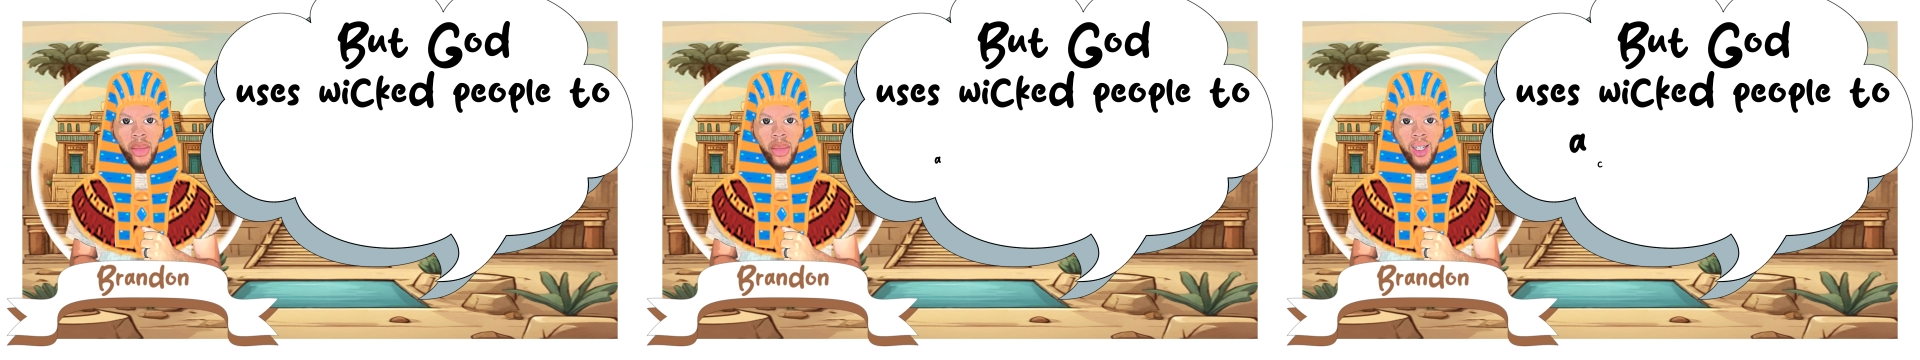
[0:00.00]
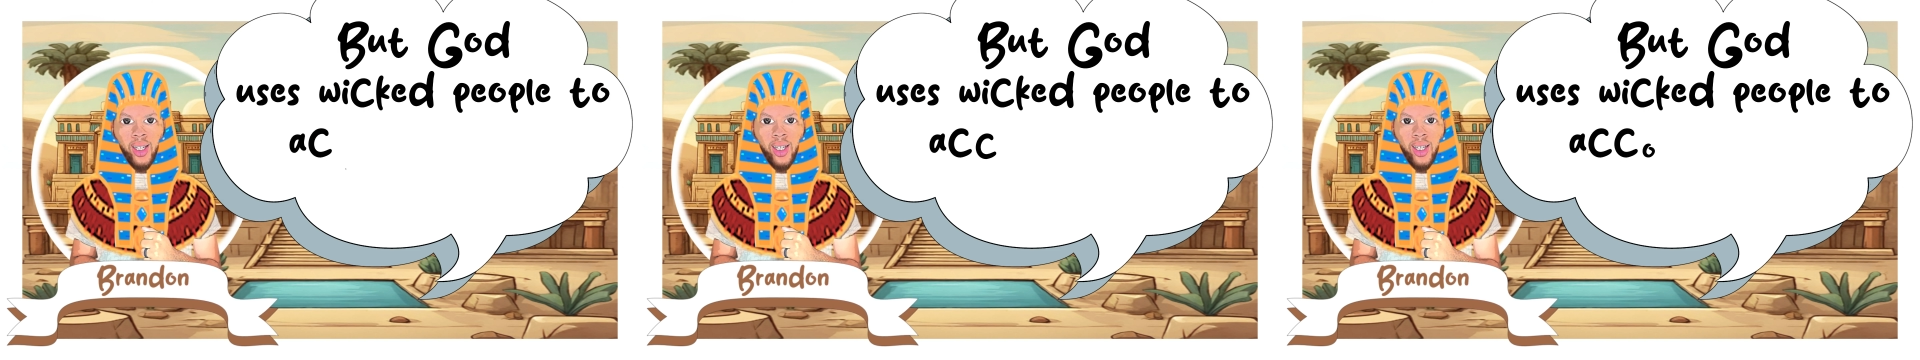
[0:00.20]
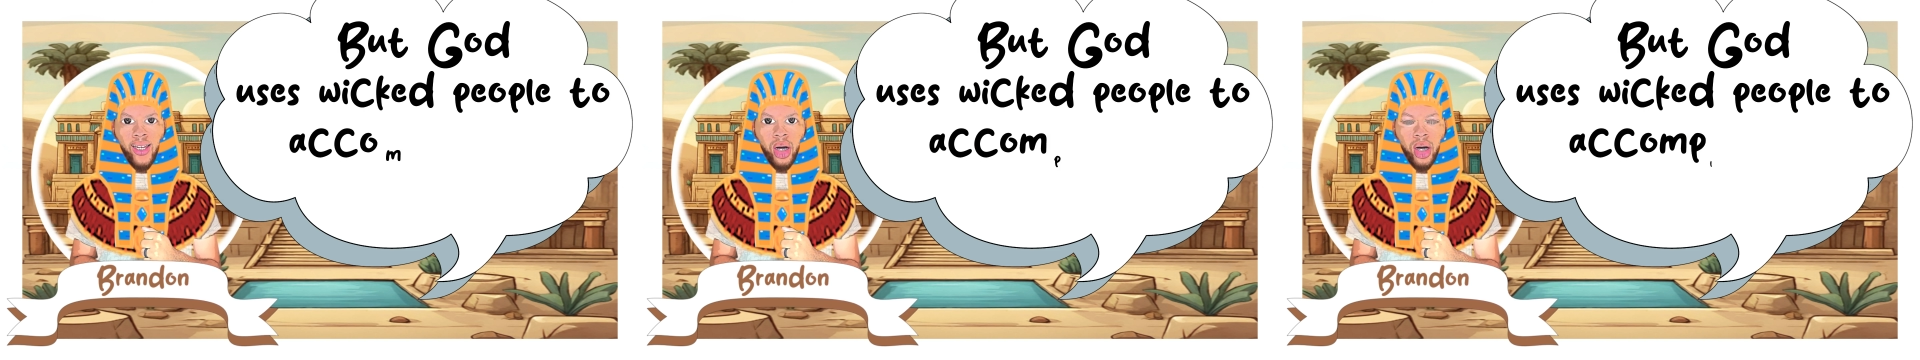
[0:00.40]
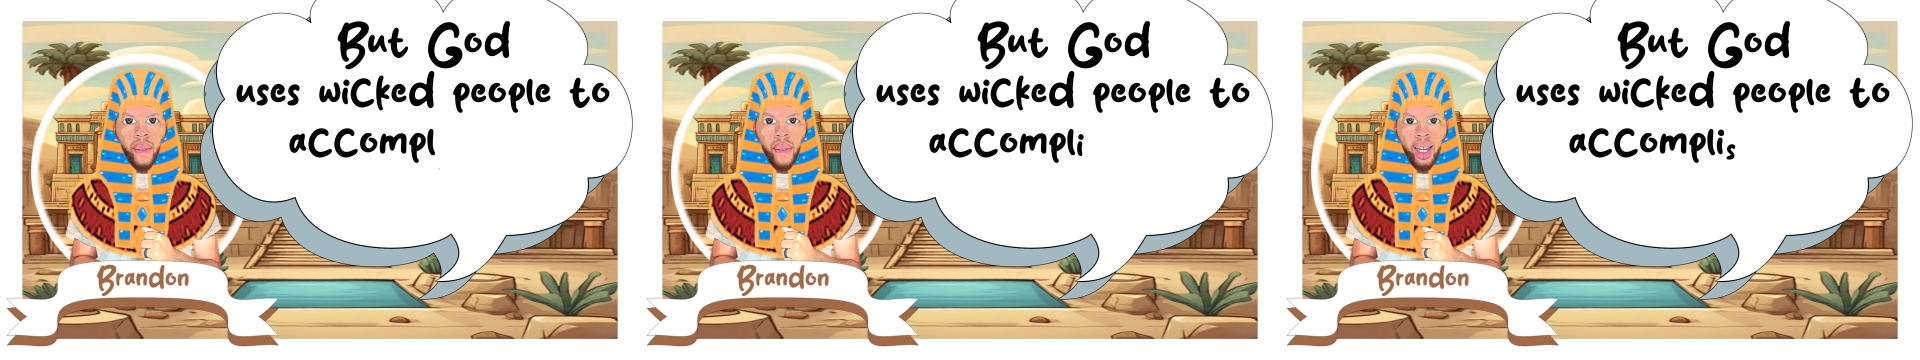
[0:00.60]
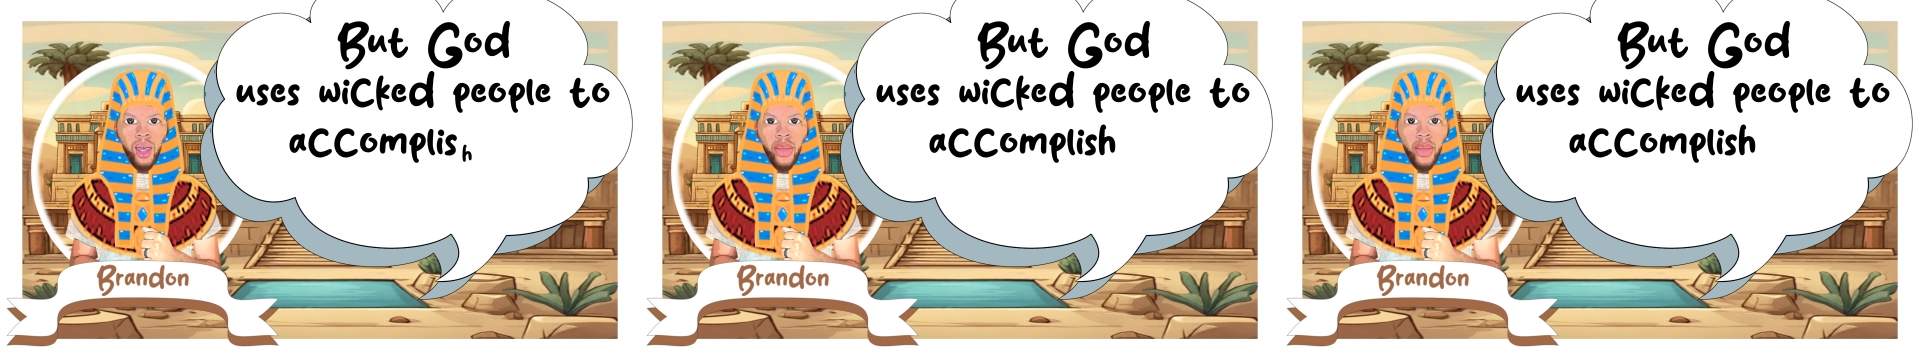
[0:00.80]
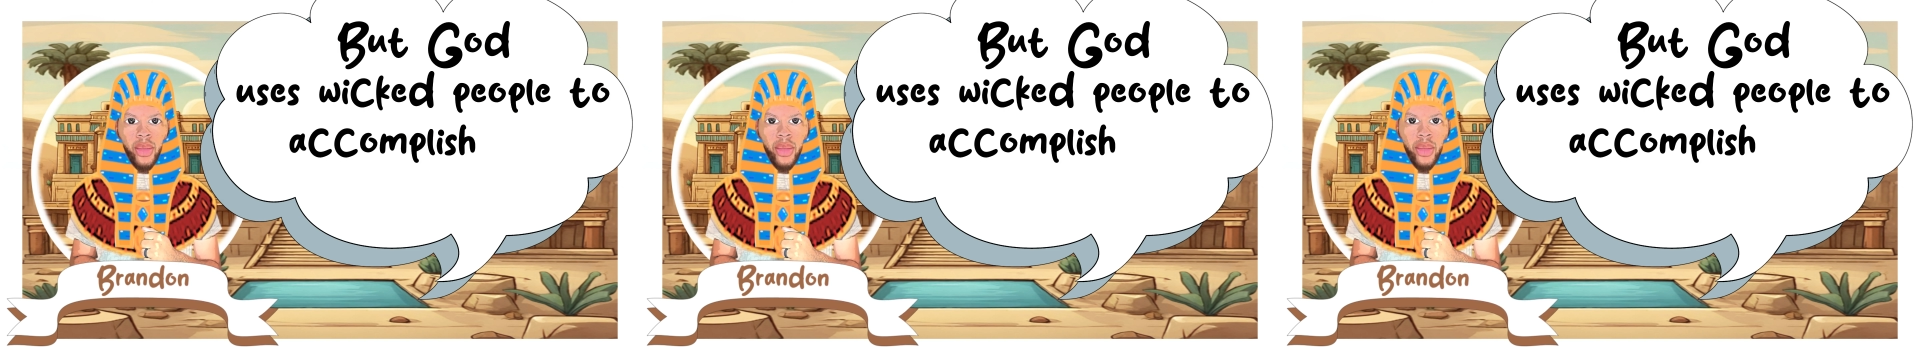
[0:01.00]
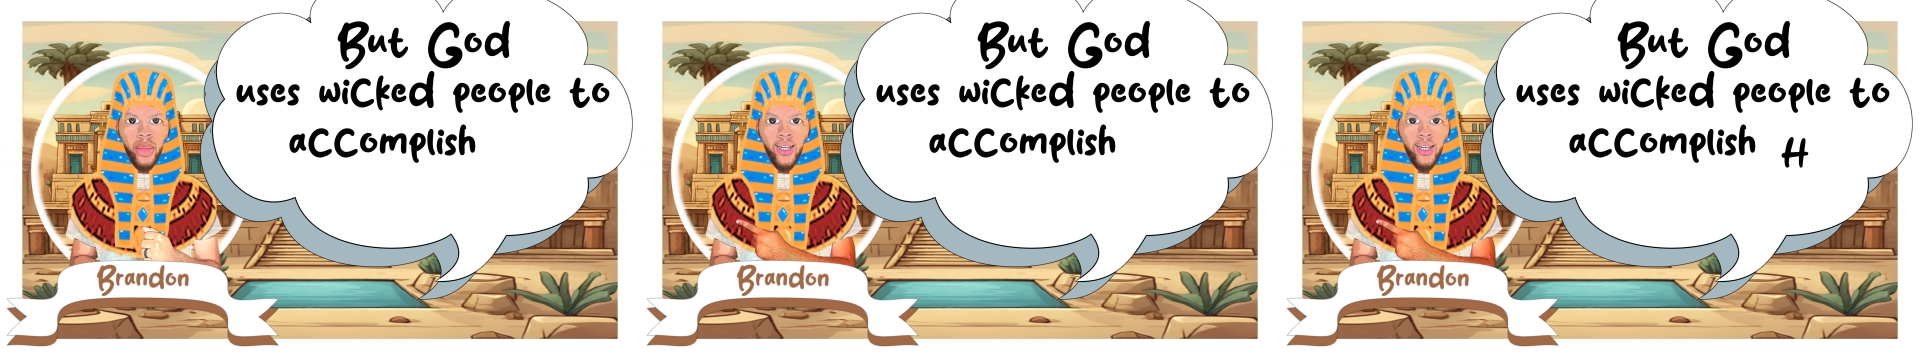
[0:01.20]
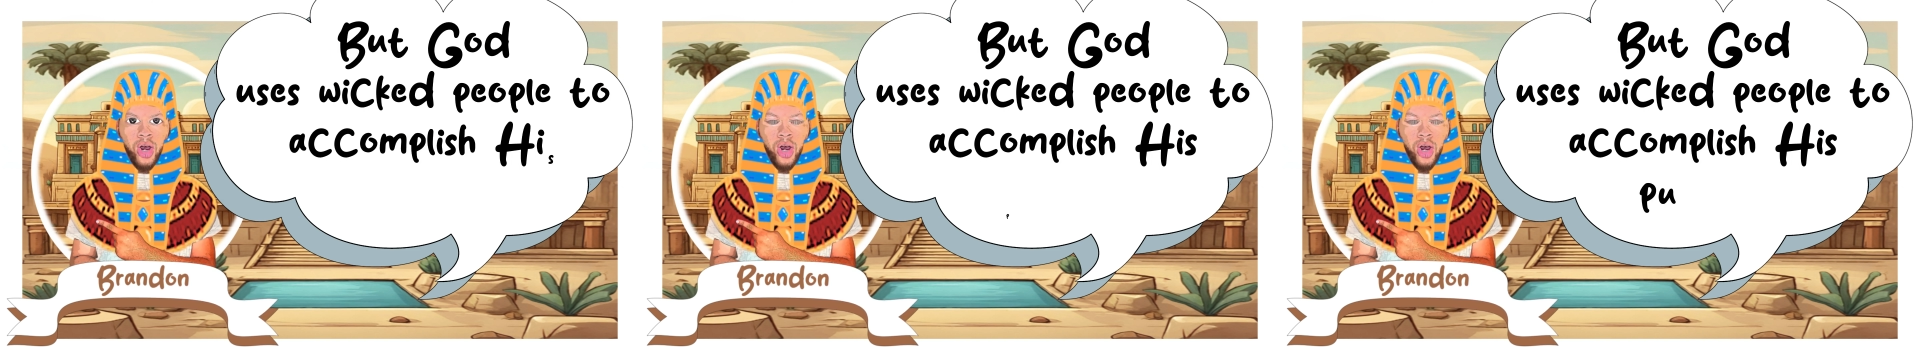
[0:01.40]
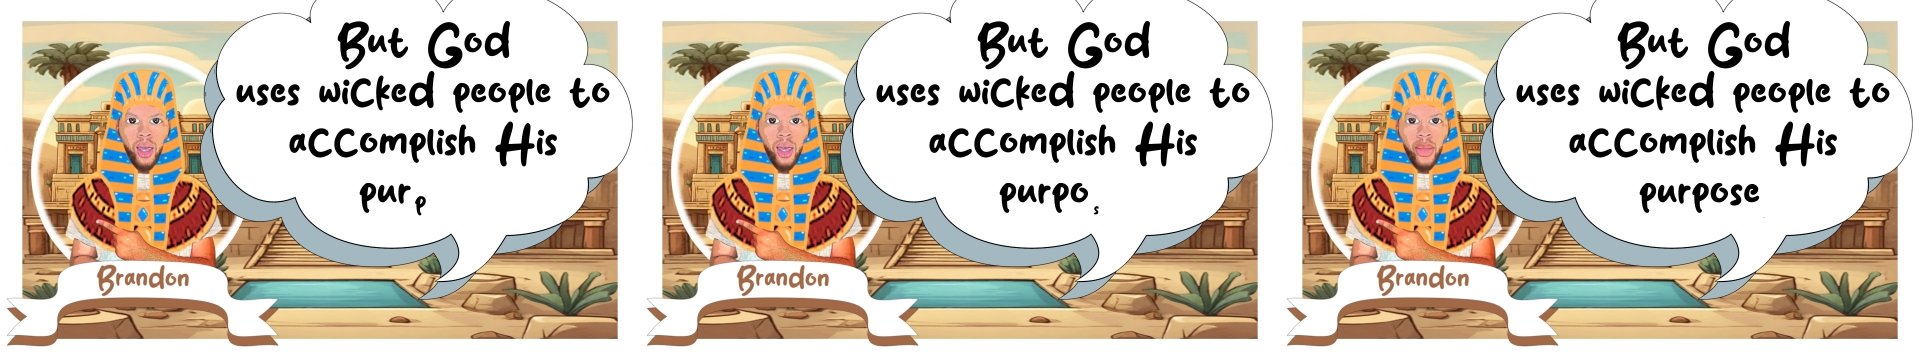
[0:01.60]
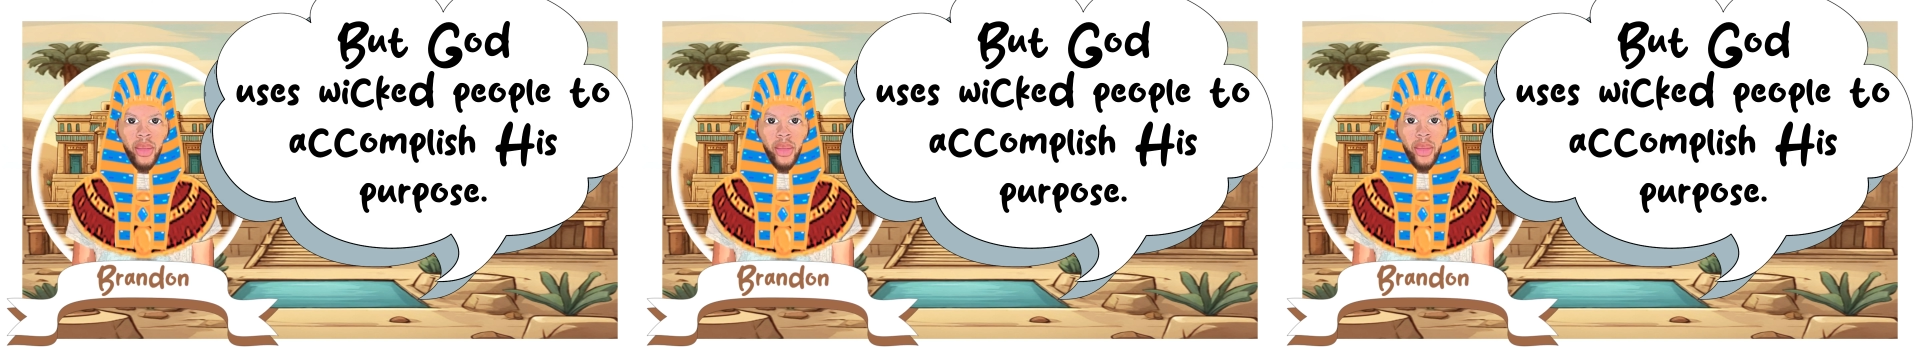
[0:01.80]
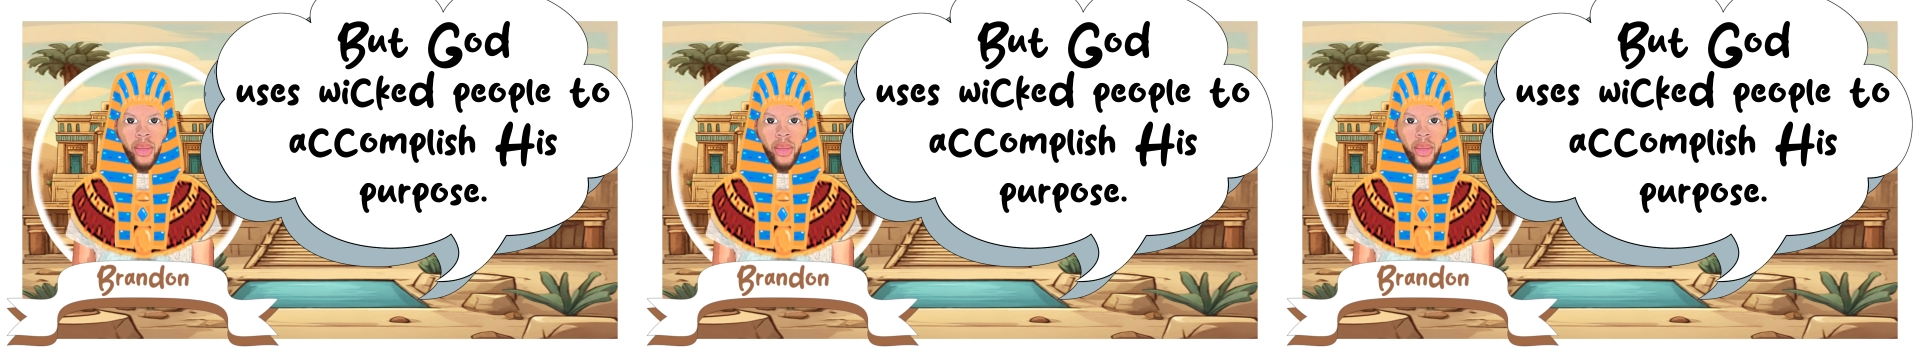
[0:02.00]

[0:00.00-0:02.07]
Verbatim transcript: to accomplish his purpose.